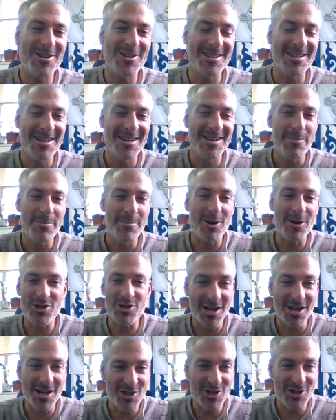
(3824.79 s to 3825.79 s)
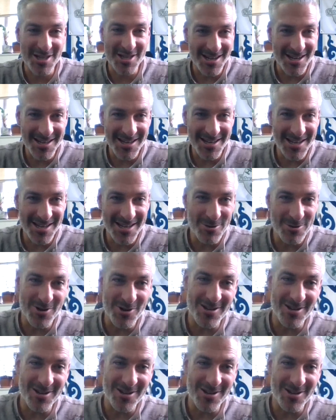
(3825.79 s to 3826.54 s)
on Mount Takachidake,